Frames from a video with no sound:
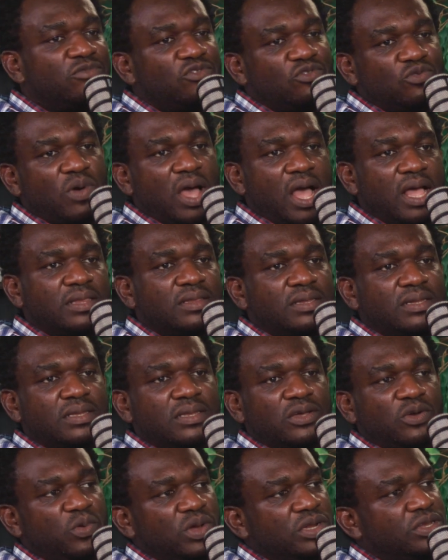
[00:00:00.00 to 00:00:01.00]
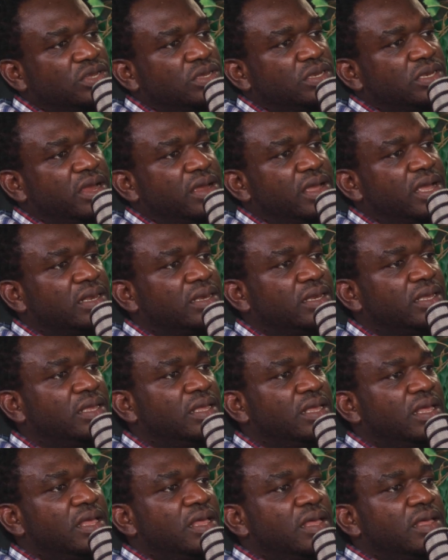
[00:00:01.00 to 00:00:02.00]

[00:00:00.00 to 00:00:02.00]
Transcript: to answer the question directly,